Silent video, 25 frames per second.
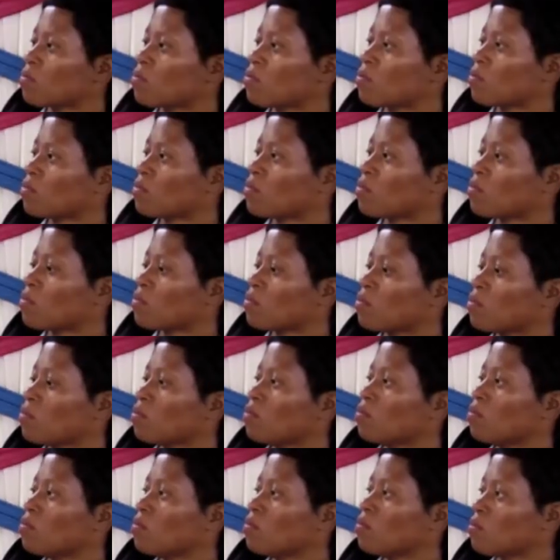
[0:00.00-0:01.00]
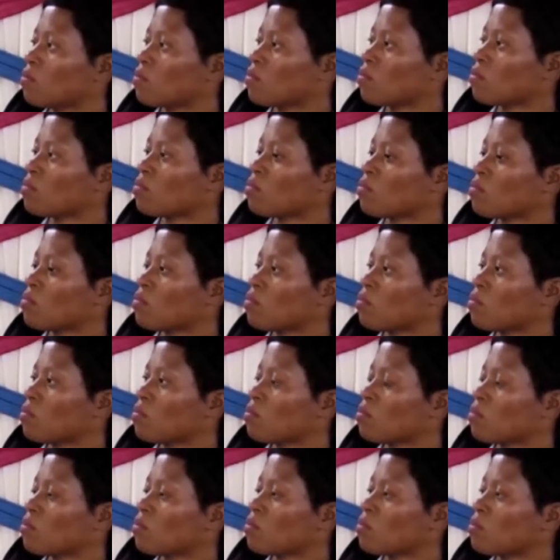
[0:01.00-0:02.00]

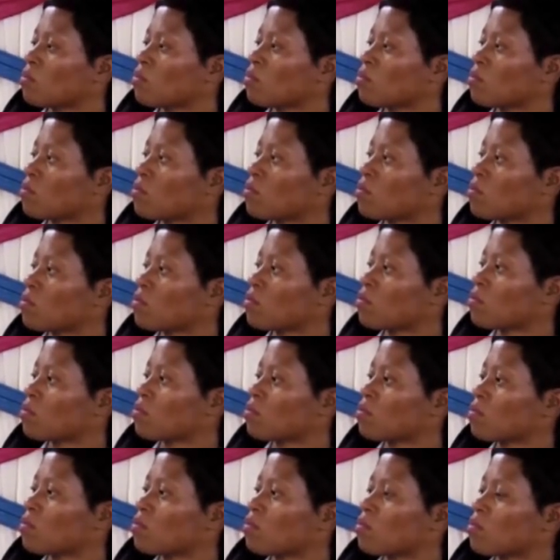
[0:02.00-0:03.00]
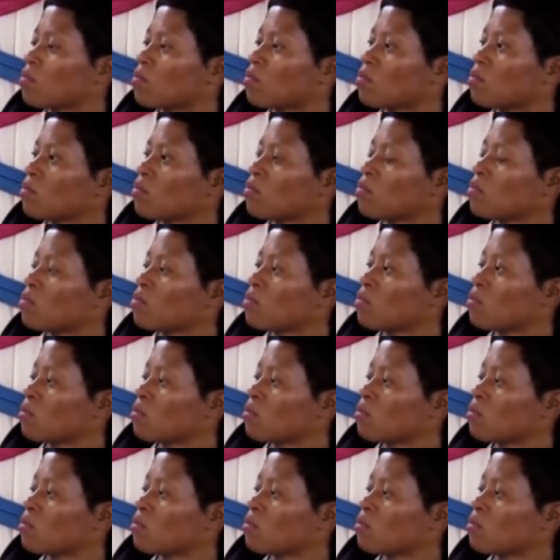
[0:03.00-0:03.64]
This person isn't speaking.